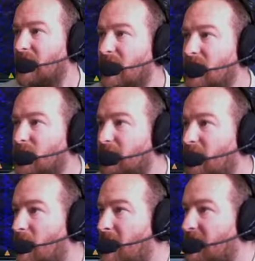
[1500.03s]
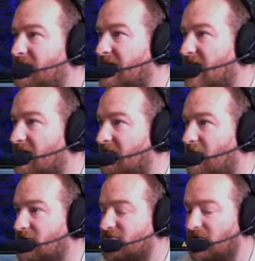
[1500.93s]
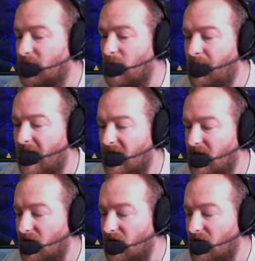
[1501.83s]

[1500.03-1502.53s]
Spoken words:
Uniform Alpha 9, Foxtrot, Quebec,